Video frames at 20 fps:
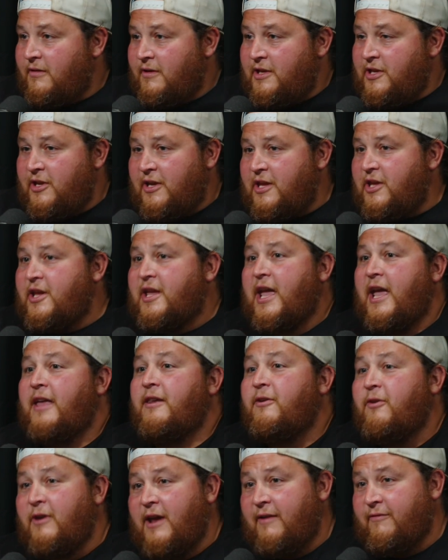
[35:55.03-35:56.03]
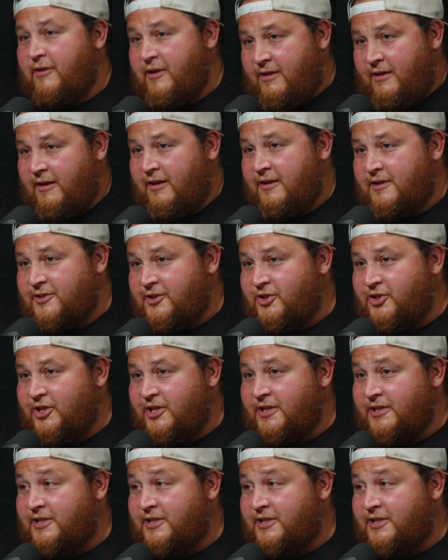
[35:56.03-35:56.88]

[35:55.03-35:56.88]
you can't own everything as a GM.